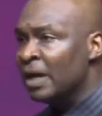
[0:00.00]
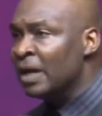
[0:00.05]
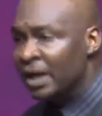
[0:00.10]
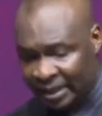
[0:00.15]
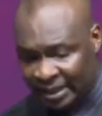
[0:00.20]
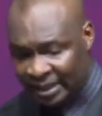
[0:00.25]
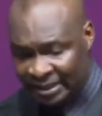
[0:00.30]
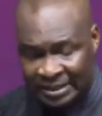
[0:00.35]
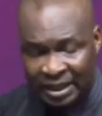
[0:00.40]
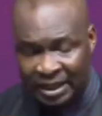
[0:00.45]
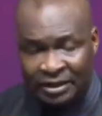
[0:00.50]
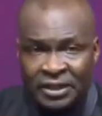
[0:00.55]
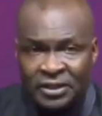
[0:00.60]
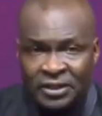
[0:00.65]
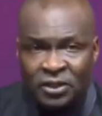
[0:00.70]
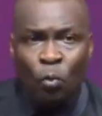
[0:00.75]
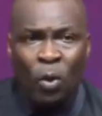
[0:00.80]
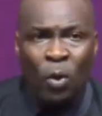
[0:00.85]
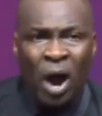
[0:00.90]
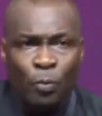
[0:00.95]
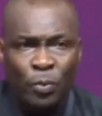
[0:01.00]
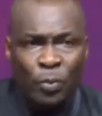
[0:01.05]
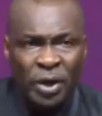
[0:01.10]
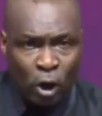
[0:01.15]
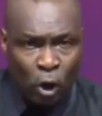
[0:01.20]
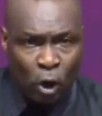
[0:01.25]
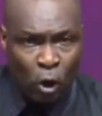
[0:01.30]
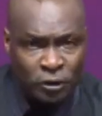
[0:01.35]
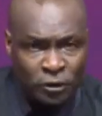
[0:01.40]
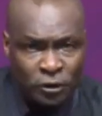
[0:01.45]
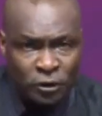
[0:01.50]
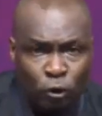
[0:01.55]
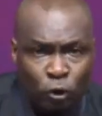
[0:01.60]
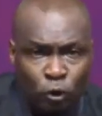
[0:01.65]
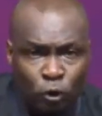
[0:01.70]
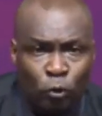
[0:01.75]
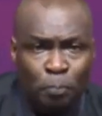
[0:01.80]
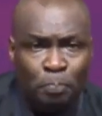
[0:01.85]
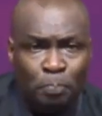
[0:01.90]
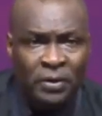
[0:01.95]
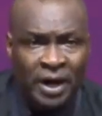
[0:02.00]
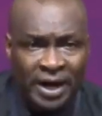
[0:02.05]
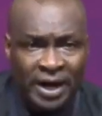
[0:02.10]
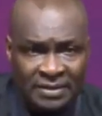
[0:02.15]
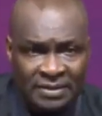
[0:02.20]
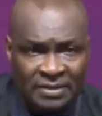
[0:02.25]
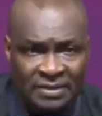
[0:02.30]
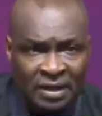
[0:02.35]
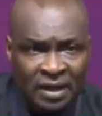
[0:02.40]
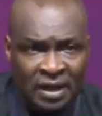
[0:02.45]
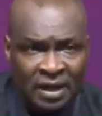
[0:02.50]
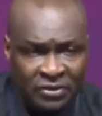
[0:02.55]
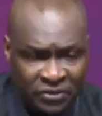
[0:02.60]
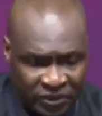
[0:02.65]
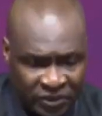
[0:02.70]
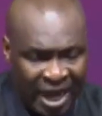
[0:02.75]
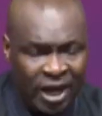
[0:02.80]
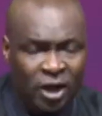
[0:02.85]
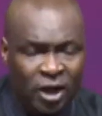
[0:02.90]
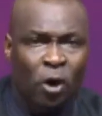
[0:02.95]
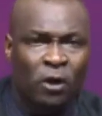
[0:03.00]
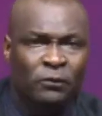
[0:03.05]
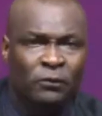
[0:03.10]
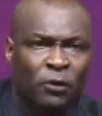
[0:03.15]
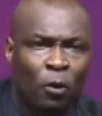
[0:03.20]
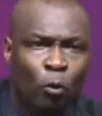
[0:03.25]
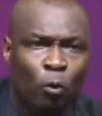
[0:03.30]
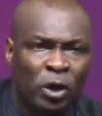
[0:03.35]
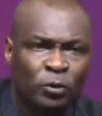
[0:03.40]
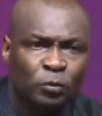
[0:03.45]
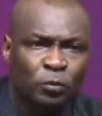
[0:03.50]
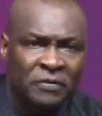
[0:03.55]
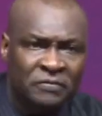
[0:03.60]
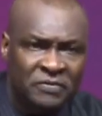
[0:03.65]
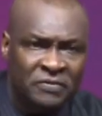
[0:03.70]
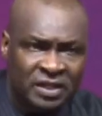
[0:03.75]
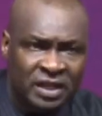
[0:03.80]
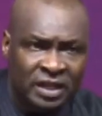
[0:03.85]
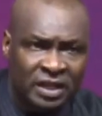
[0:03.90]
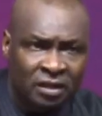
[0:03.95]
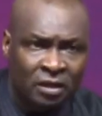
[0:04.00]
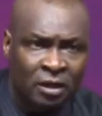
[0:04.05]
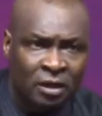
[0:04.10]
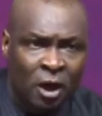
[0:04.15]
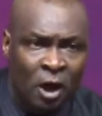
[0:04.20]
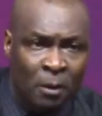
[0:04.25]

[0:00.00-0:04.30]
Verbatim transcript: It is the reason why we continue to press. Thank God for what we've seen.